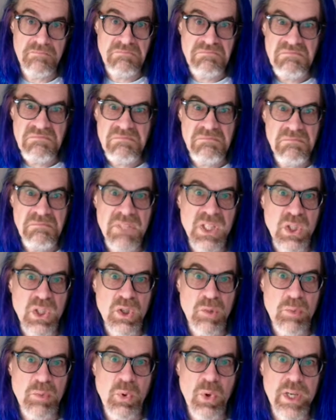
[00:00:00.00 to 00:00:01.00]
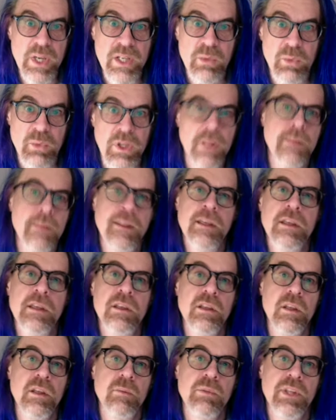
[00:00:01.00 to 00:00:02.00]
middle point, we think,
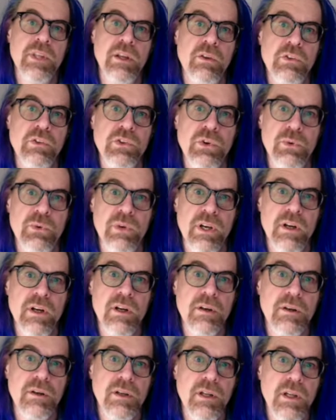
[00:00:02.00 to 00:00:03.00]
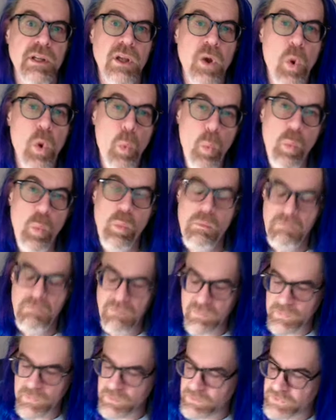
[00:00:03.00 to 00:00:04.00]
in Plato's career,
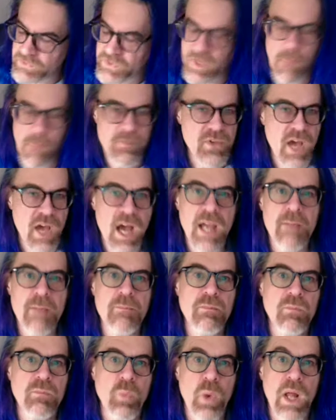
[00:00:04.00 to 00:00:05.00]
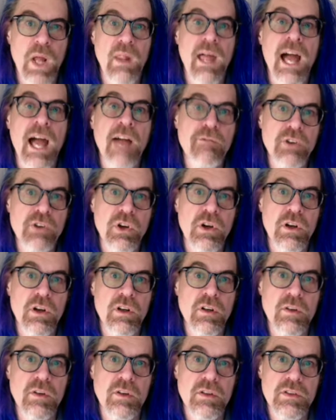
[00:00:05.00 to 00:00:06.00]
sometime well
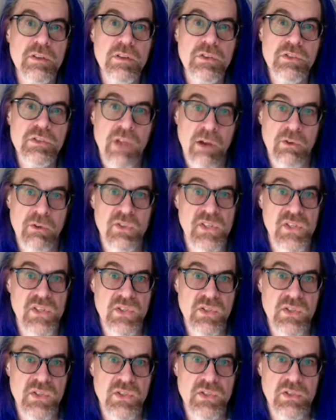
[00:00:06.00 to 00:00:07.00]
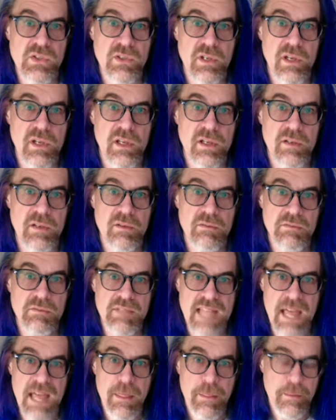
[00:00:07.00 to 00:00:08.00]
after Socrates'
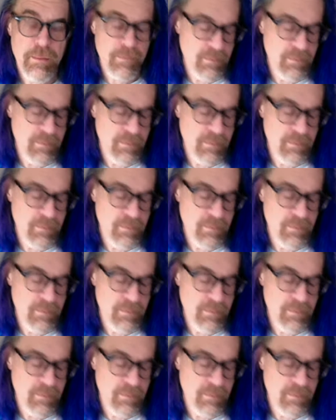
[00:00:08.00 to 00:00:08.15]
death.